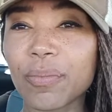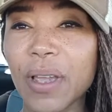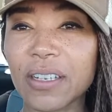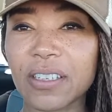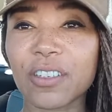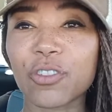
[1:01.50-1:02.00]

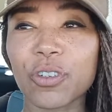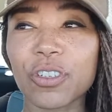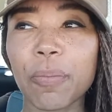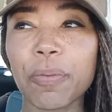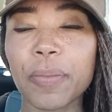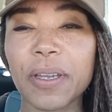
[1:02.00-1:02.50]
ancestral
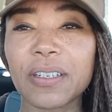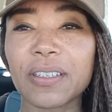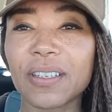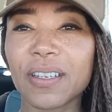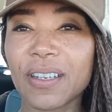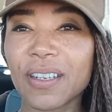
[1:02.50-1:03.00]

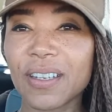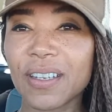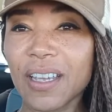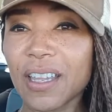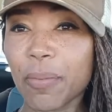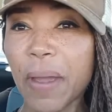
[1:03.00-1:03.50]
supplements
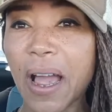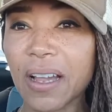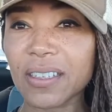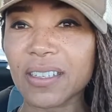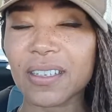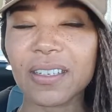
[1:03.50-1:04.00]
in the
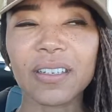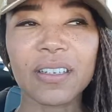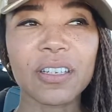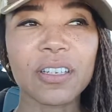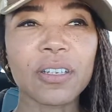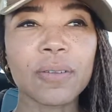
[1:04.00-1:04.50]
past.
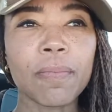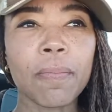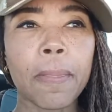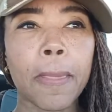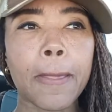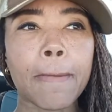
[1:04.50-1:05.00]

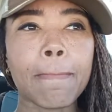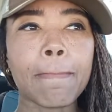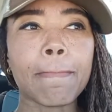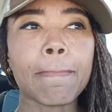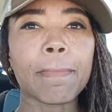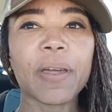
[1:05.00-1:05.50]

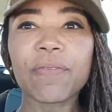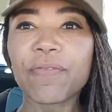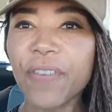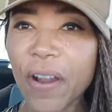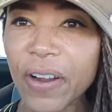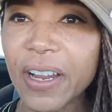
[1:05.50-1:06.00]
But I'm
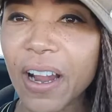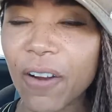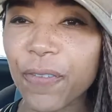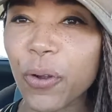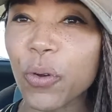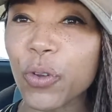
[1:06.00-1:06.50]
very
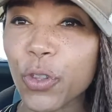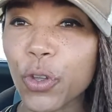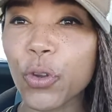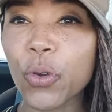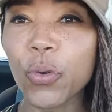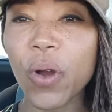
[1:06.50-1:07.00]
careful with
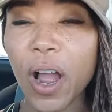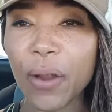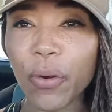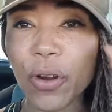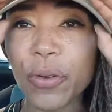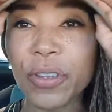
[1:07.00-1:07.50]
who I
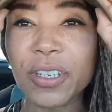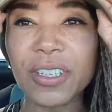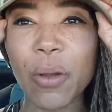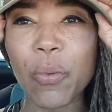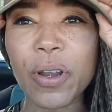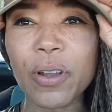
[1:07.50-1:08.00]
work with because
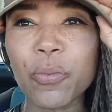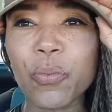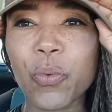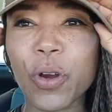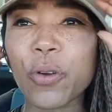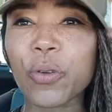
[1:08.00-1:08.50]
I want to
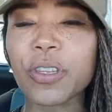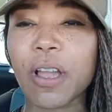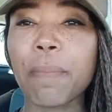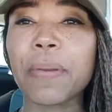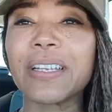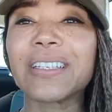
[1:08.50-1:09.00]
work with
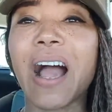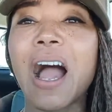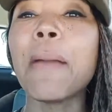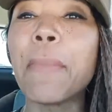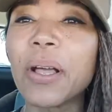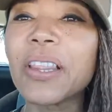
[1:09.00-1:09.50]
companies
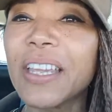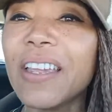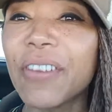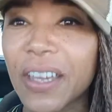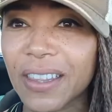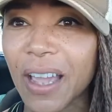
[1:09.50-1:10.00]
I believe
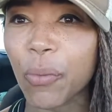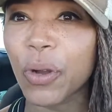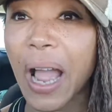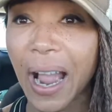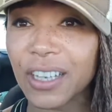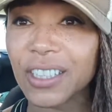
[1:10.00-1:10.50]
in that will
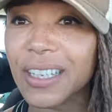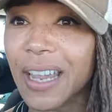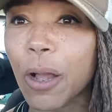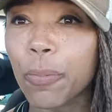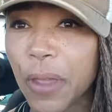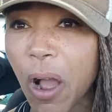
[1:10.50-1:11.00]
actually
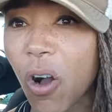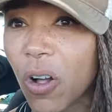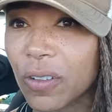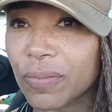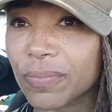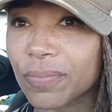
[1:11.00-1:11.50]
help y'all.